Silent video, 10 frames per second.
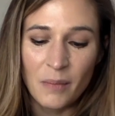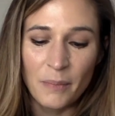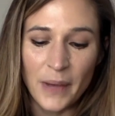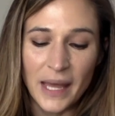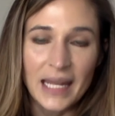
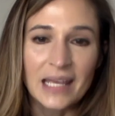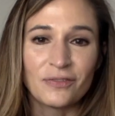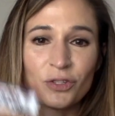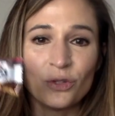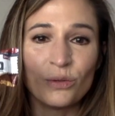But
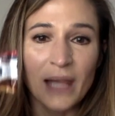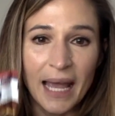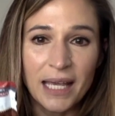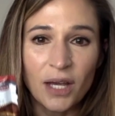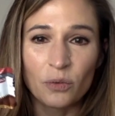if you
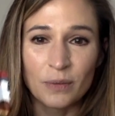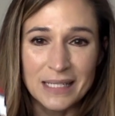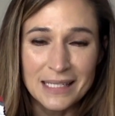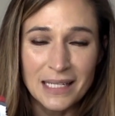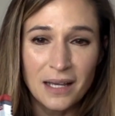like
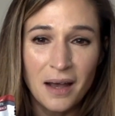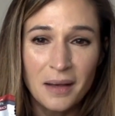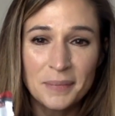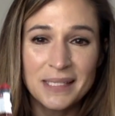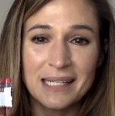Reese
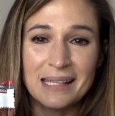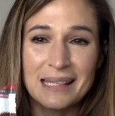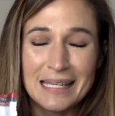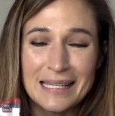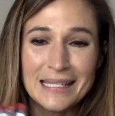cups,
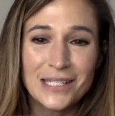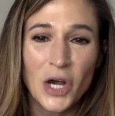these